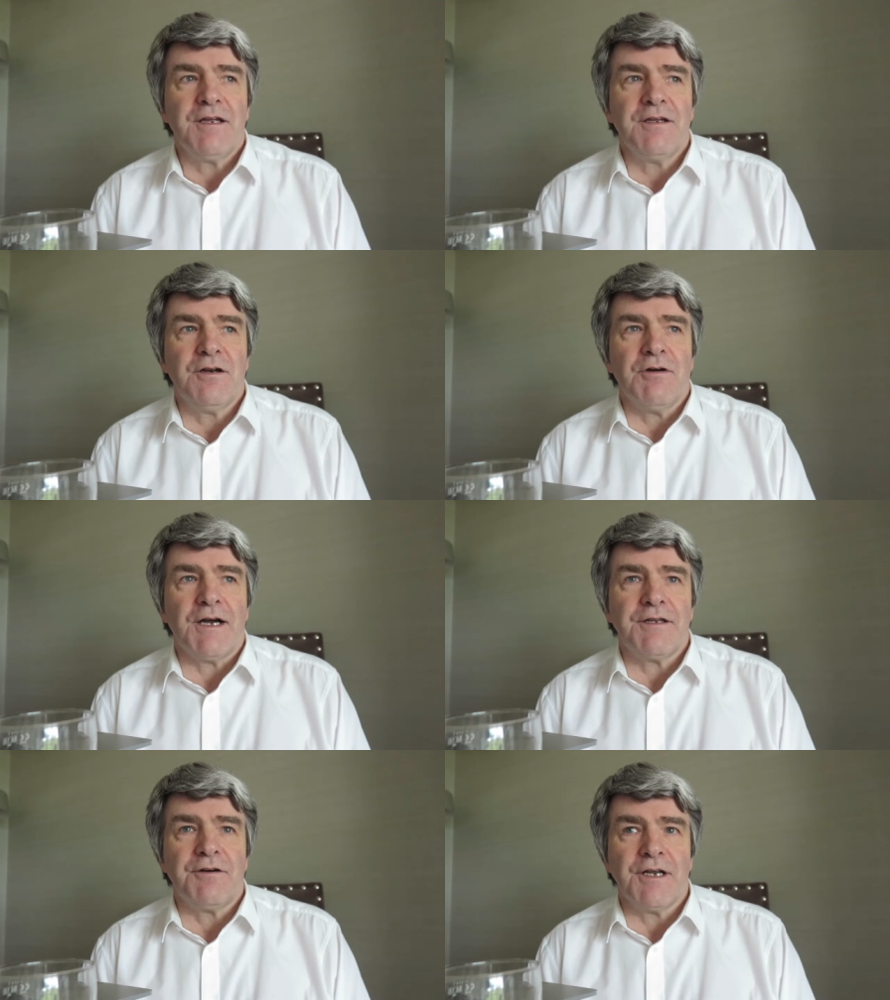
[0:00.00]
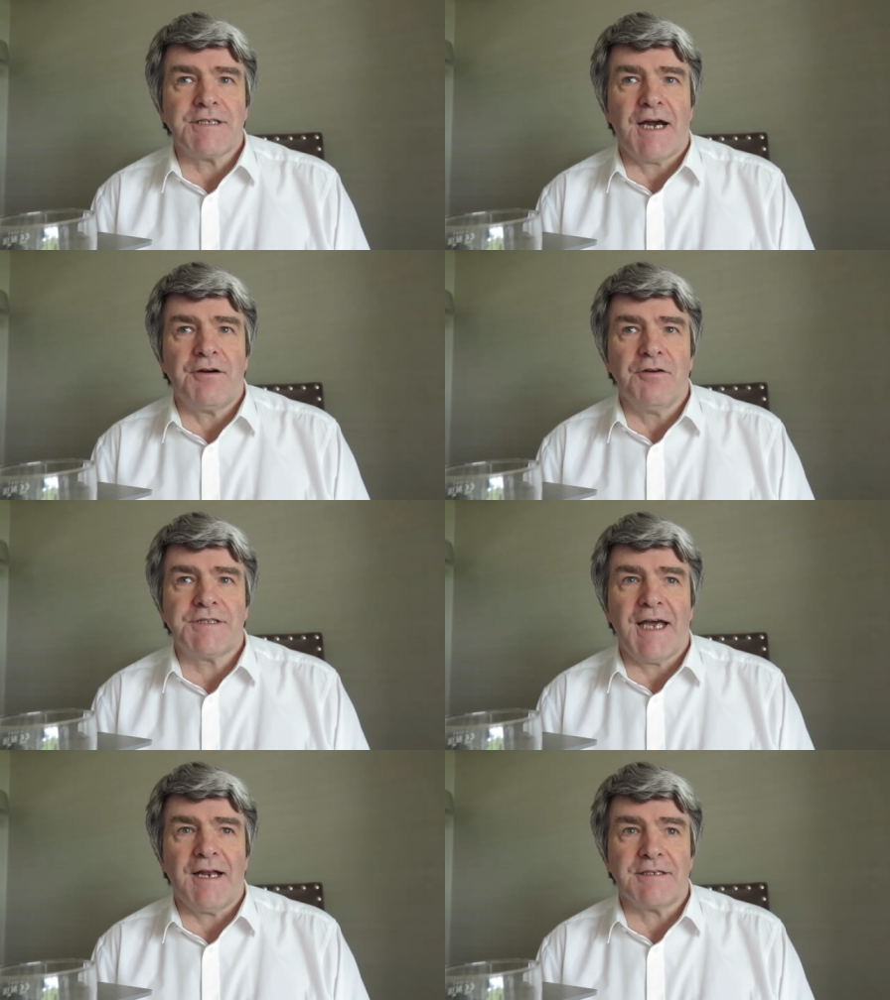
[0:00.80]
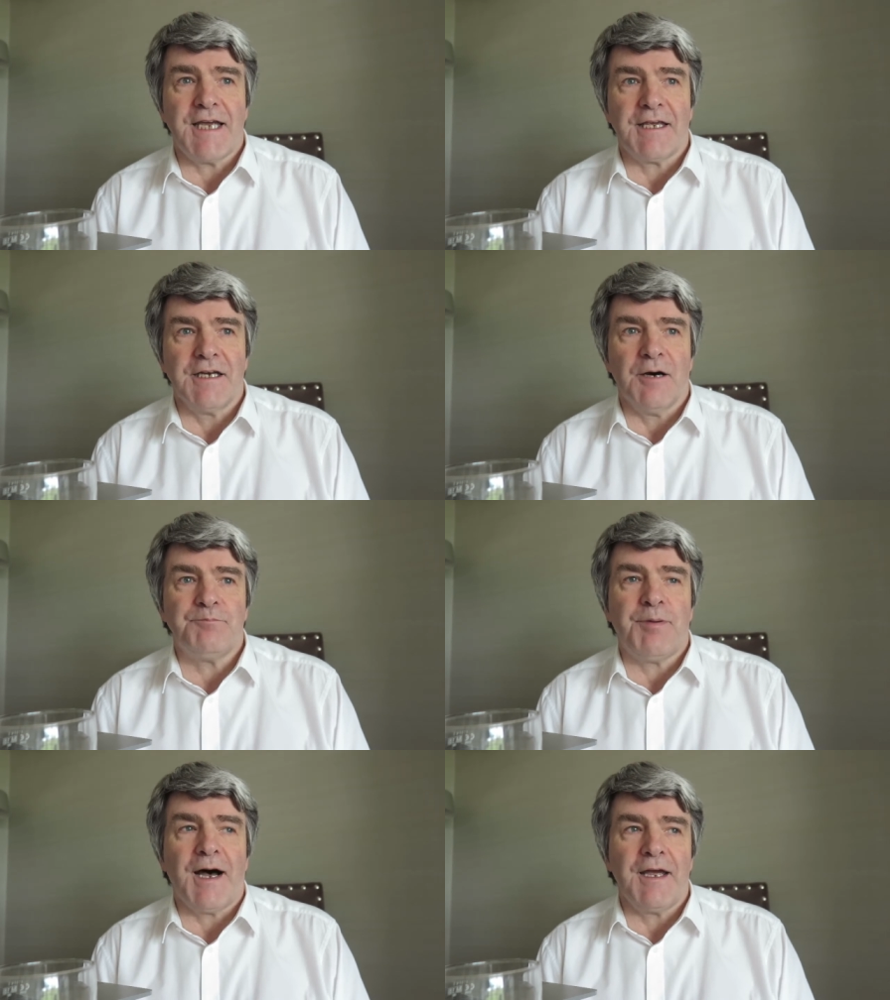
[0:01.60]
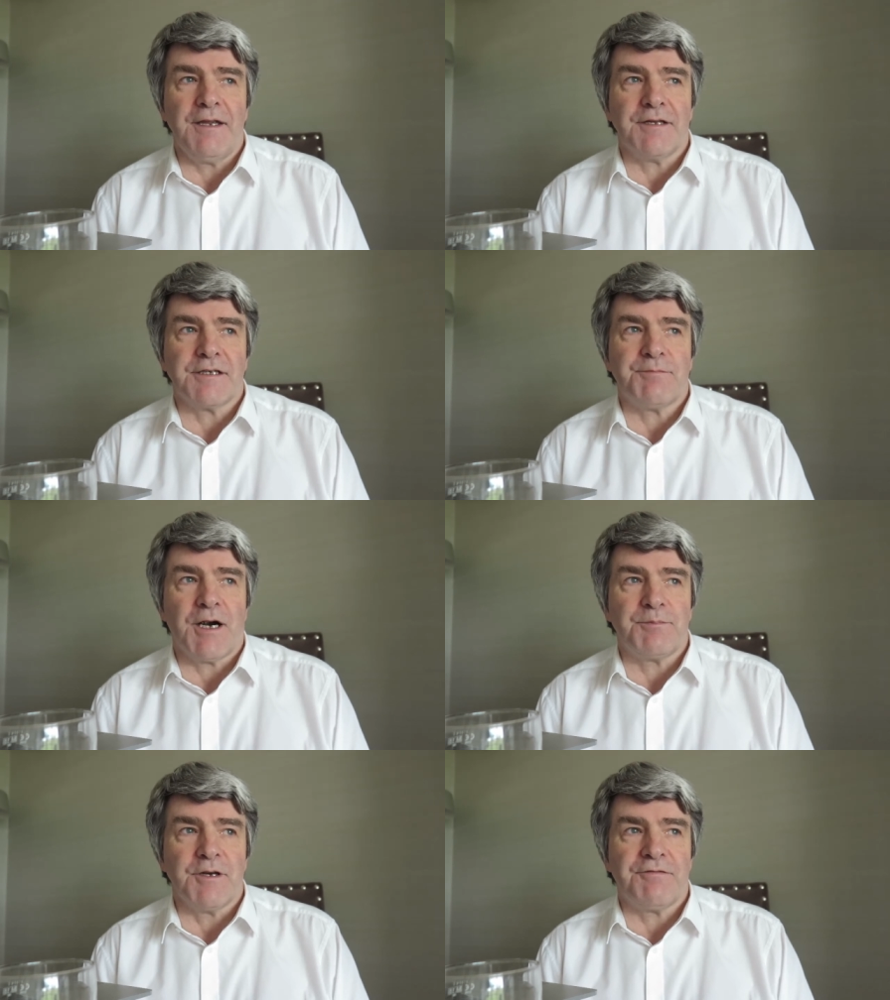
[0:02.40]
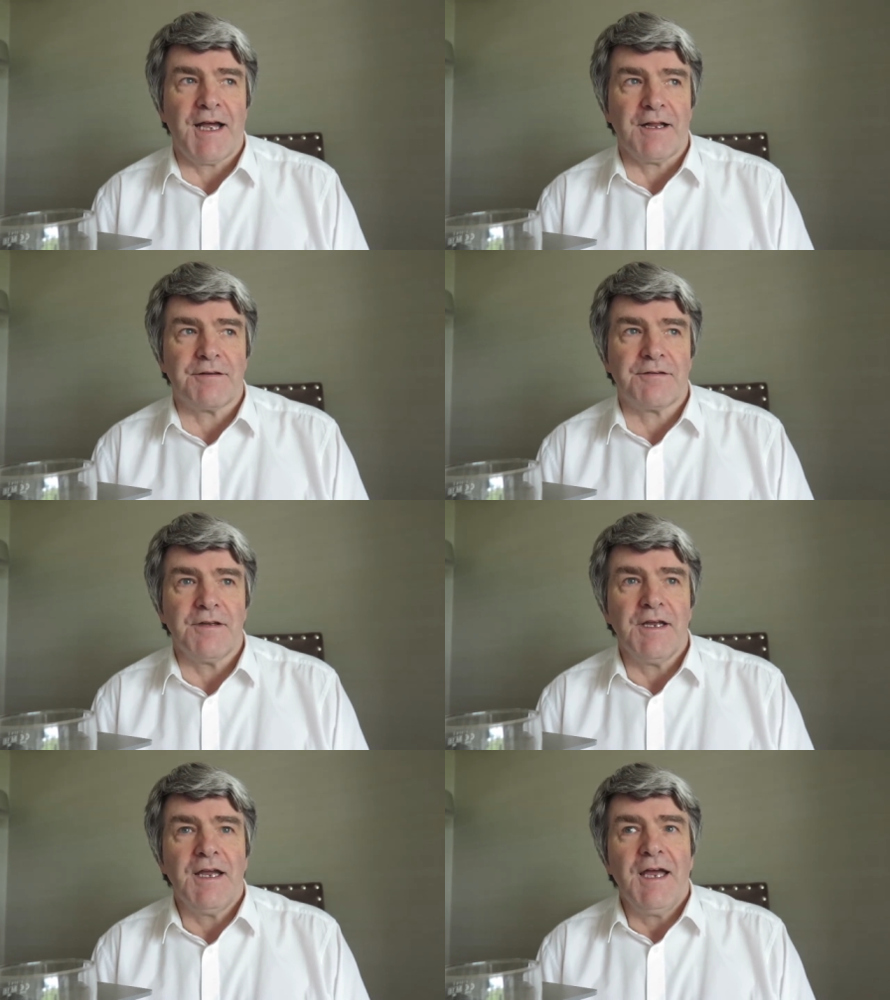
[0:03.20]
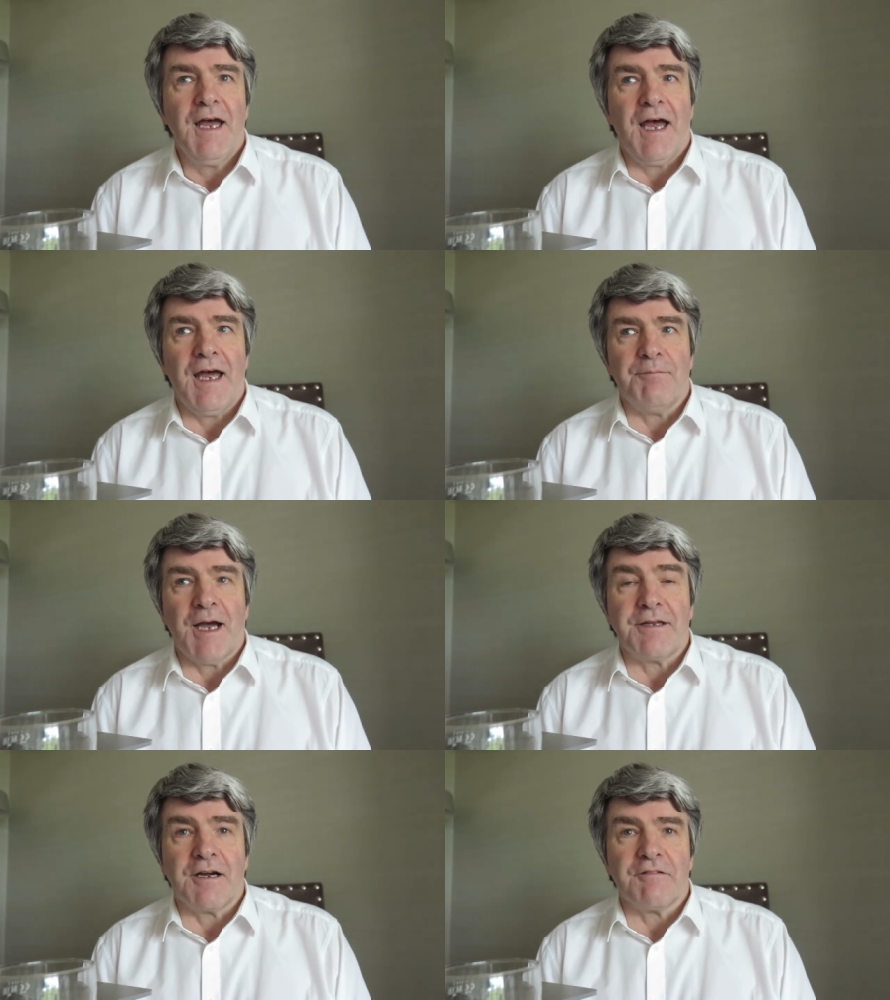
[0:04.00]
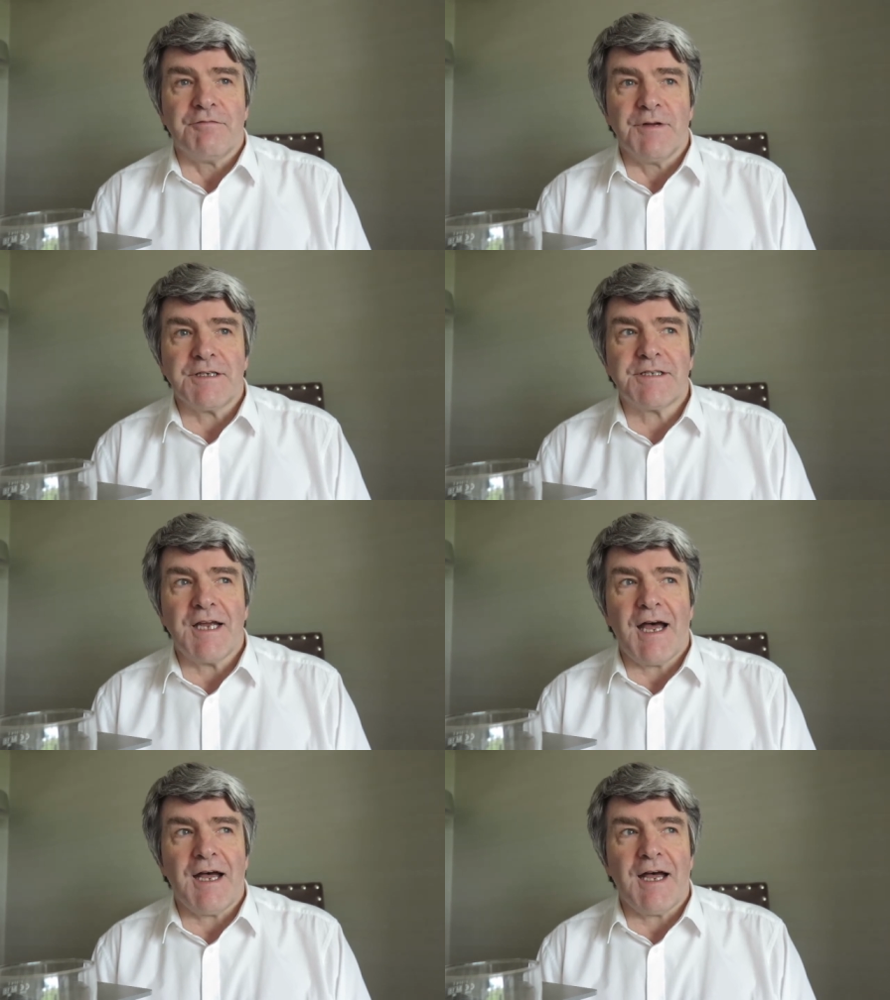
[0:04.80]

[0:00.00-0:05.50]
you know, uh, your entire hotel taken up by the Department of Health, uh, by the government.